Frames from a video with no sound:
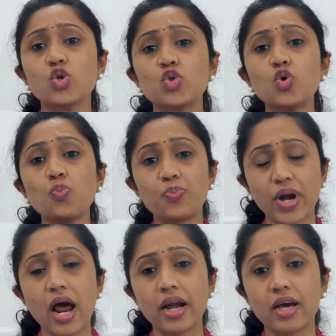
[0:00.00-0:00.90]
Through
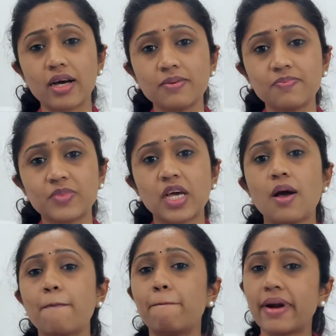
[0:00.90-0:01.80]
prana,
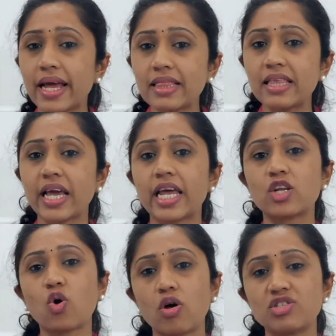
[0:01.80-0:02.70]
breath and
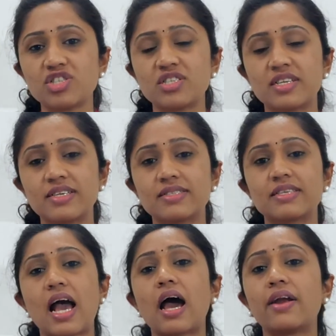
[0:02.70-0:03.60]
consciousness
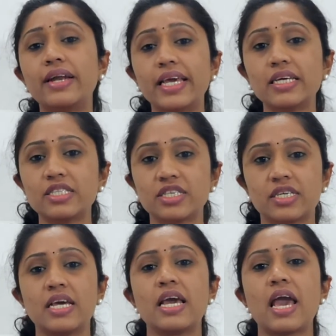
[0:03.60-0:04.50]
are linked,
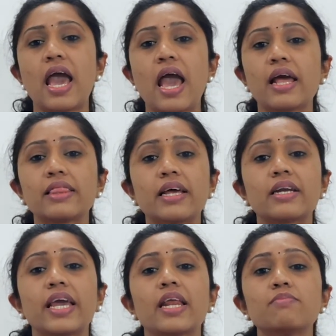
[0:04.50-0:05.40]
and that
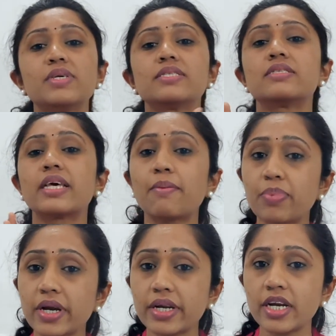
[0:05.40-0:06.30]
can be
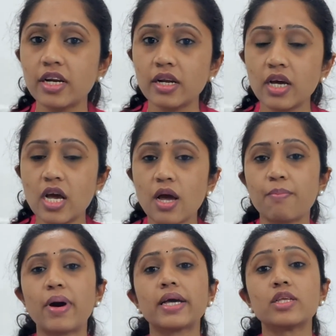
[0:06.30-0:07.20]
separated
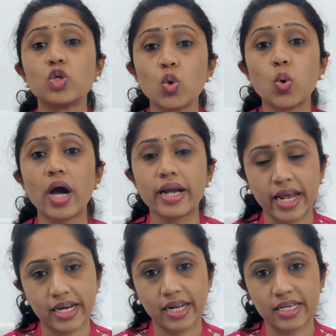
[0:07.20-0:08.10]
by the yoga
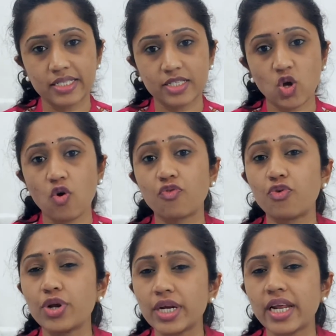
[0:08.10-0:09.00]
techniques of
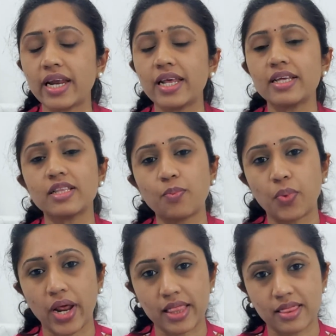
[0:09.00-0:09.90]
retaining the
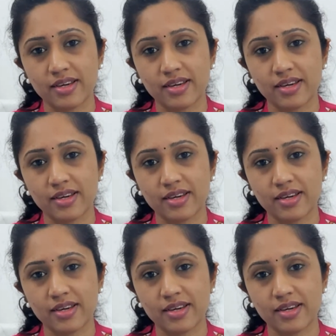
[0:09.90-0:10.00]
breath.